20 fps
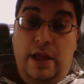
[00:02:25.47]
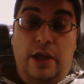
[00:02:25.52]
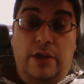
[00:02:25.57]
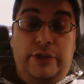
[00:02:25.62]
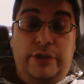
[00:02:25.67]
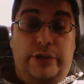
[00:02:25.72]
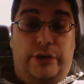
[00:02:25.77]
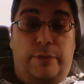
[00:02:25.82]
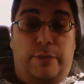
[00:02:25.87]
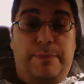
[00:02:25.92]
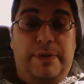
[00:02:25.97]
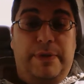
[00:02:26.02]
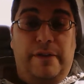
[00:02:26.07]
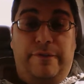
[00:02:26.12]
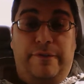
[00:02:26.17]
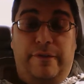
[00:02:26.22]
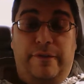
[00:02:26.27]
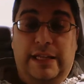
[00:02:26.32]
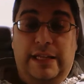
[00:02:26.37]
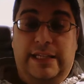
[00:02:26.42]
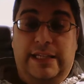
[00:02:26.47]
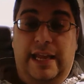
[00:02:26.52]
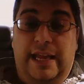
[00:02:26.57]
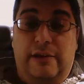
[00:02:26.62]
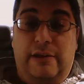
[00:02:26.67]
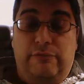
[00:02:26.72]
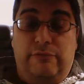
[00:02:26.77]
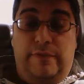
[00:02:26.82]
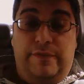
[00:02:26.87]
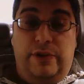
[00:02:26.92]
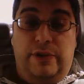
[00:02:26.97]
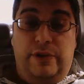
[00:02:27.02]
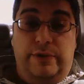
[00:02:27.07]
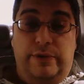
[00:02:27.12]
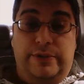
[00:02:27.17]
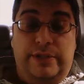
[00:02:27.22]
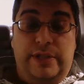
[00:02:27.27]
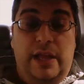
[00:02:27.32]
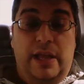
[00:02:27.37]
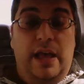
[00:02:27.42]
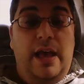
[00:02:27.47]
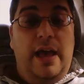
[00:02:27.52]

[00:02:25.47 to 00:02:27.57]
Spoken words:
So don't be afraid to get reviews.